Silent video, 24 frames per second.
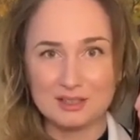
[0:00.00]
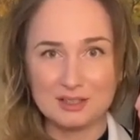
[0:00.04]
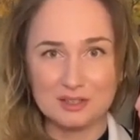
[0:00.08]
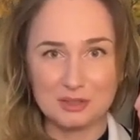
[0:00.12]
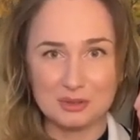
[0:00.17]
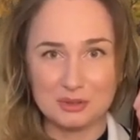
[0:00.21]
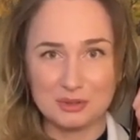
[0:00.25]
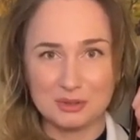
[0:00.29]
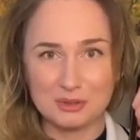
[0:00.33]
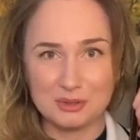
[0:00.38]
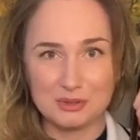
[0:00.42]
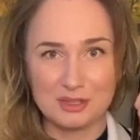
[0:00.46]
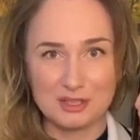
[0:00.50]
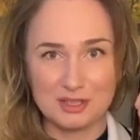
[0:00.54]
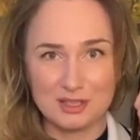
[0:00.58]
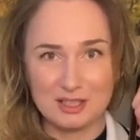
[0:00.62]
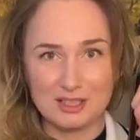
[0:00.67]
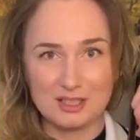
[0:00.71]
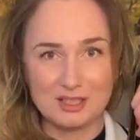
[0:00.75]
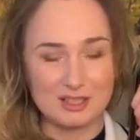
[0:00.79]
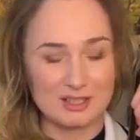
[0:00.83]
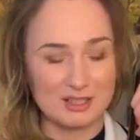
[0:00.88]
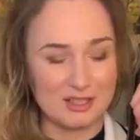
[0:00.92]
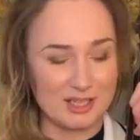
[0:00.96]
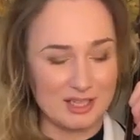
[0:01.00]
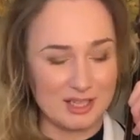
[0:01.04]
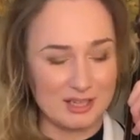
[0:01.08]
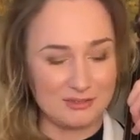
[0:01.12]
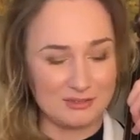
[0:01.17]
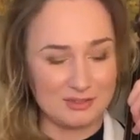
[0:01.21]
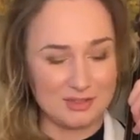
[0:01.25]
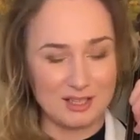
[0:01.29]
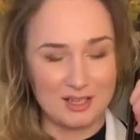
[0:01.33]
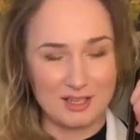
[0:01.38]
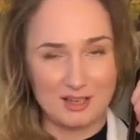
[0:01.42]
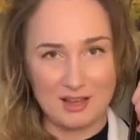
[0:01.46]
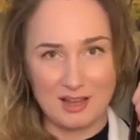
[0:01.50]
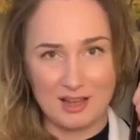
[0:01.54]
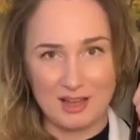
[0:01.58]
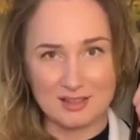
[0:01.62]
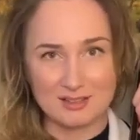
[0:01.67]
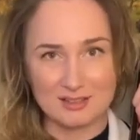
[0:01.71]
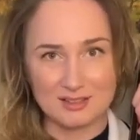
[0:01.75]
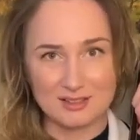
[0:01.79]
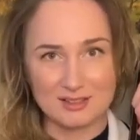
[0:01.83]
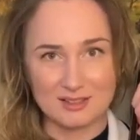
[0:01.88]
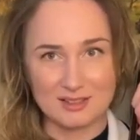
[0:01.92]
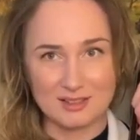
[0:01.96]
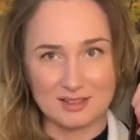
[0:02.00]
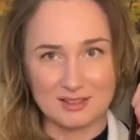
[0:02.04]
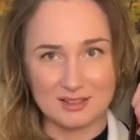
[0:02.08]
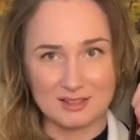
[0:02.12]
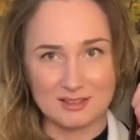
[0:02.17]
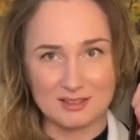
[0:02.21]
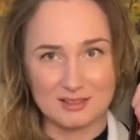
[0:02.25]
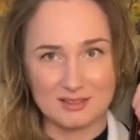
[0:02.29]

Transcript: to your left hand side.